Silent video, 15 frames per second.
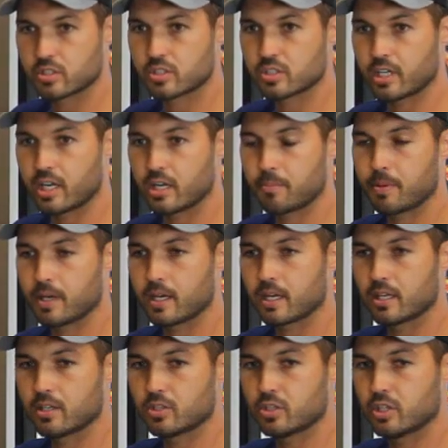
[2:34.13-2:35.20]
side
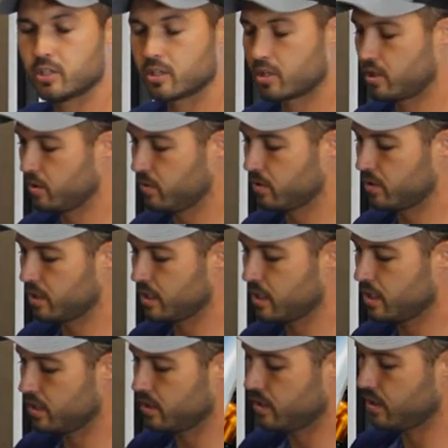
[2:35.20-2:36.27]
package intercooler to
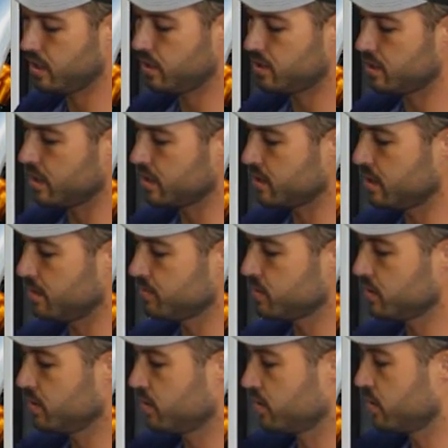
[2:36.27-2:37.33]
get intake
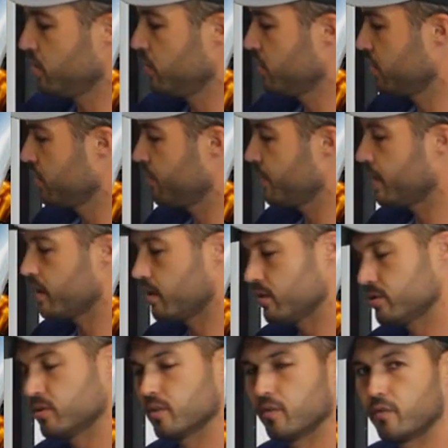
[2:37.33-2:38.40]
temps a little cooler. That
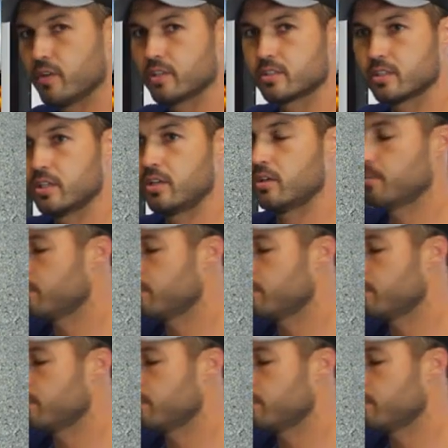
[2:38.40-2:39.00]
also fits under